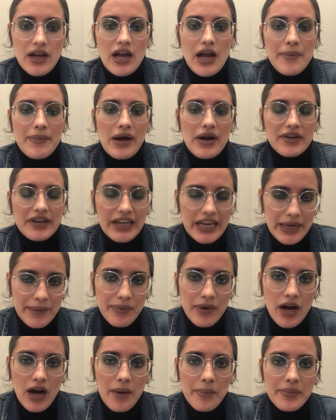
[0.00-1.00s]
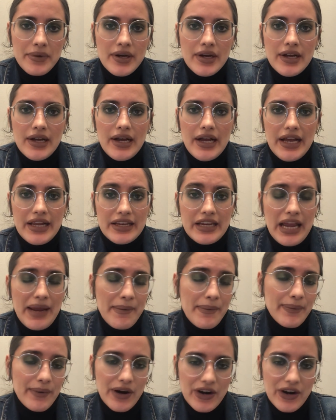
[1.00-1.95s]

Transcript: about K-pop and K-pop